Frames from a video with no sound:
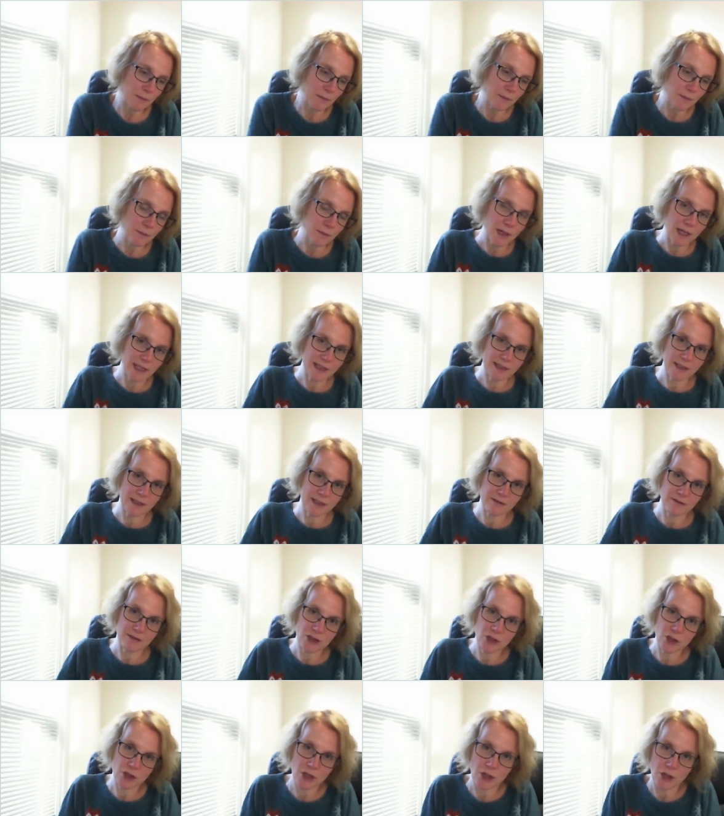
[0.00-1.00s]
Melissa
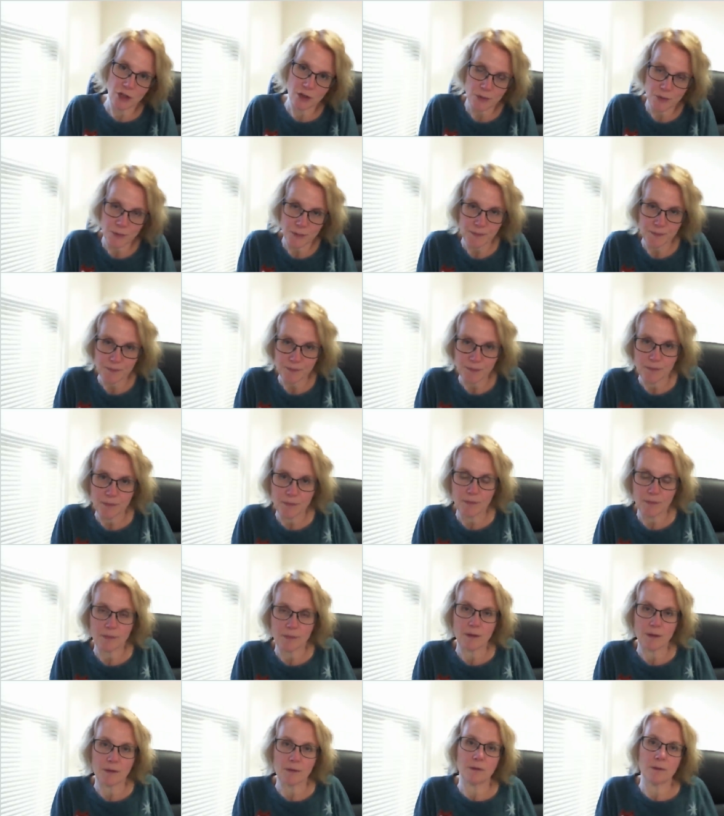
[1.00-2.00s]
and Joe.
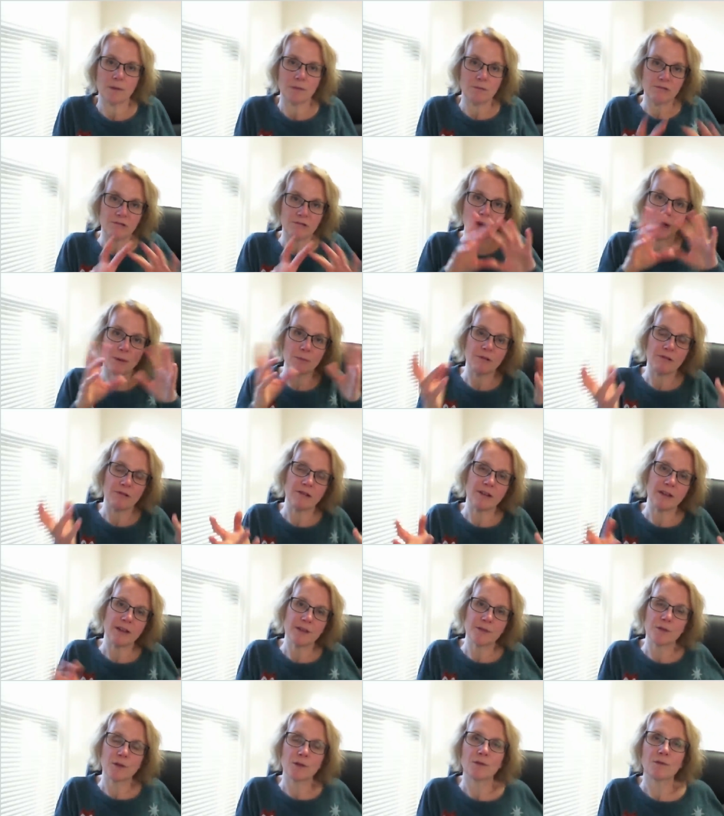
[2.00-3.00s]
The primary
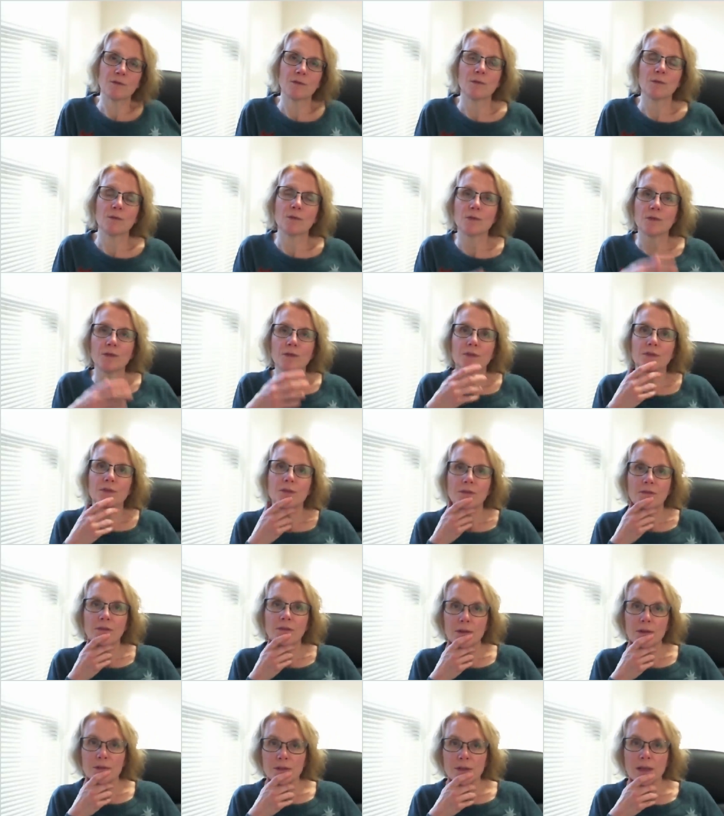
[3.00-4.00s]
sort of authors
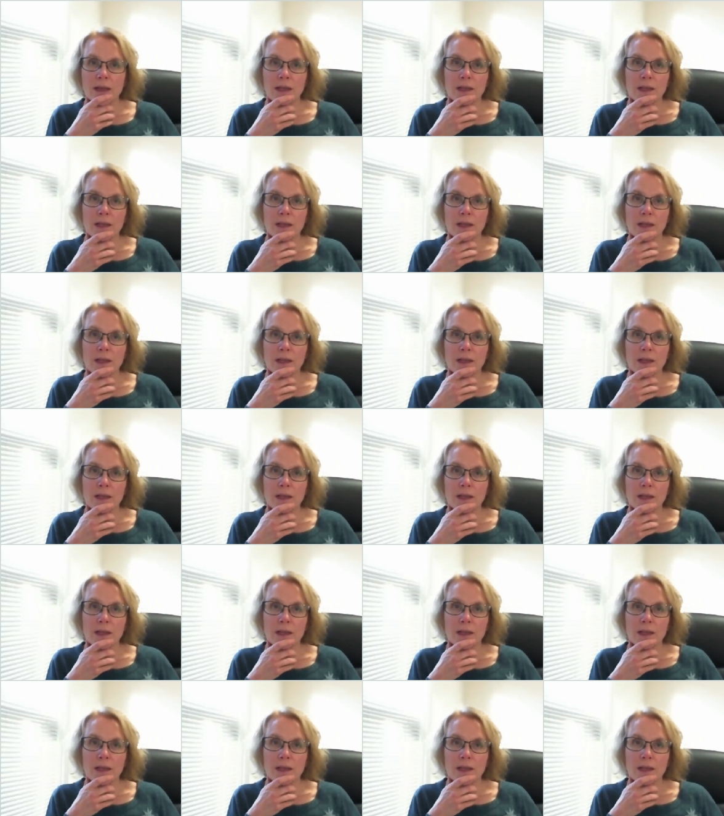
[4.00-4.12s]
around it.